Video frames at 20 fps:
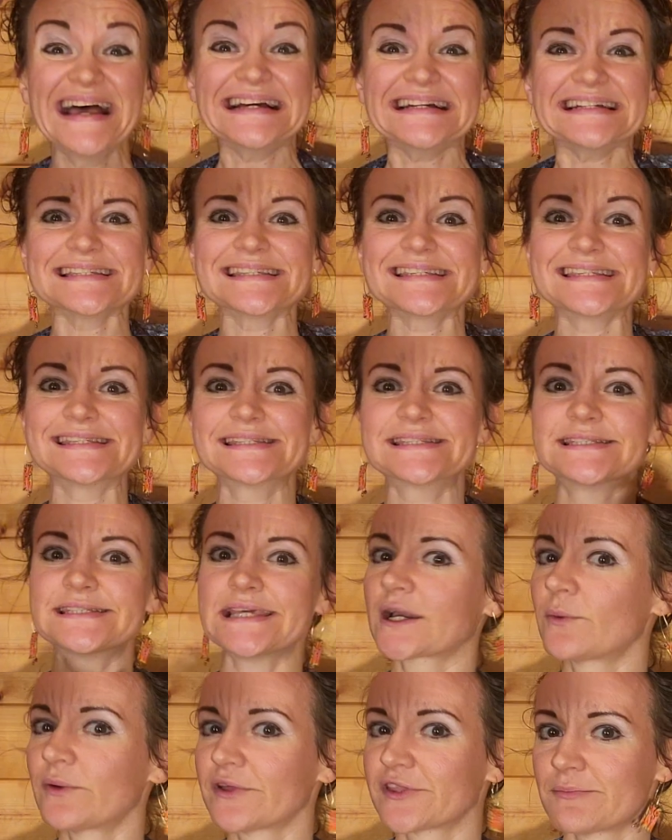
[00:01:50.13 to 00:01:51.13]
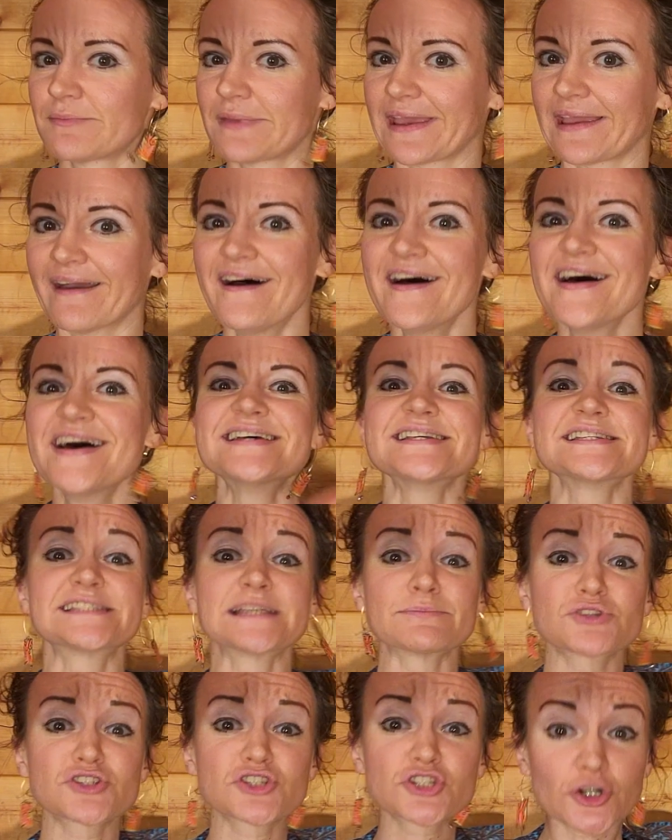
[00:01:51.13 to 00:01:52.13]
Stick with me.
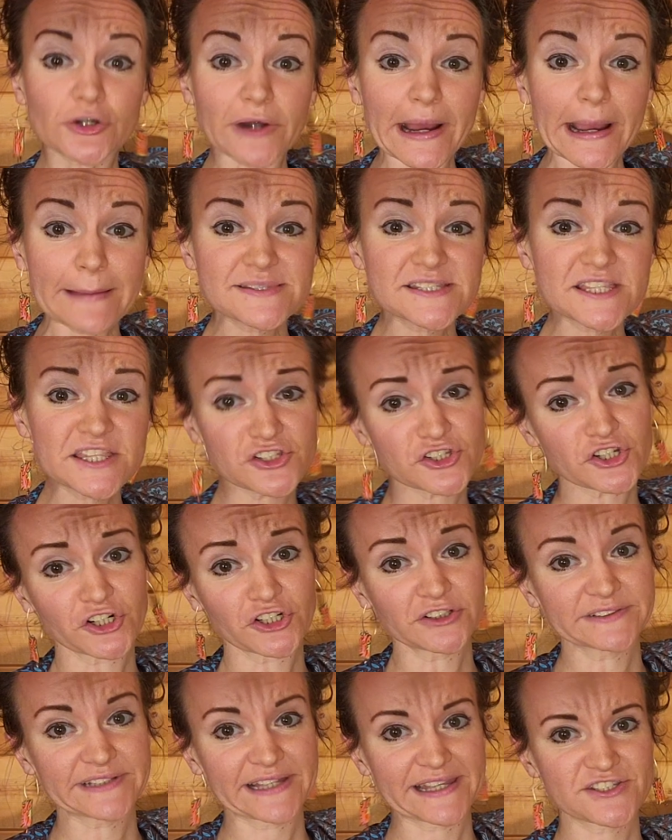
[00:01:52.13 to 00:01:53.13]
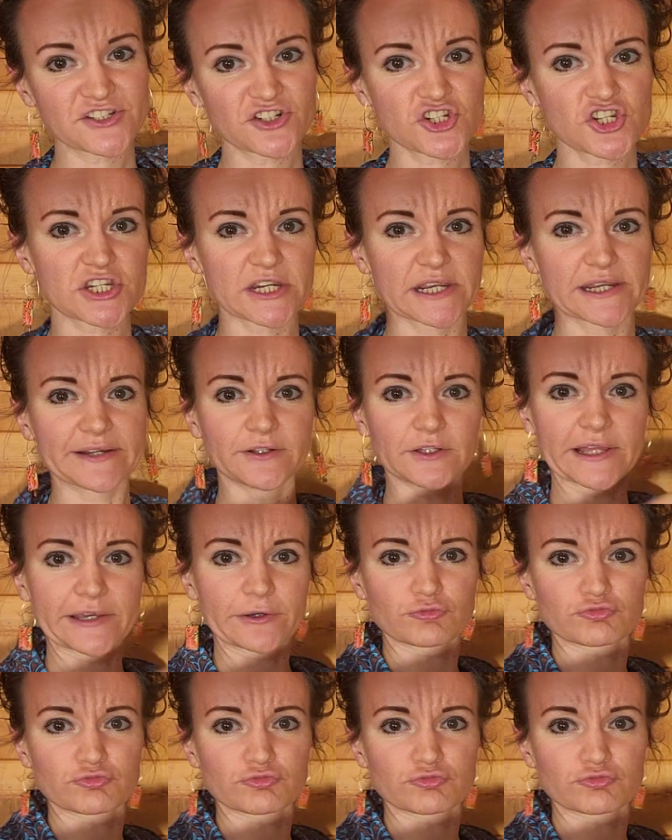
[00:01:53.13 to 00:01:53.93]
Subscribe to the Eternal Dancers channel,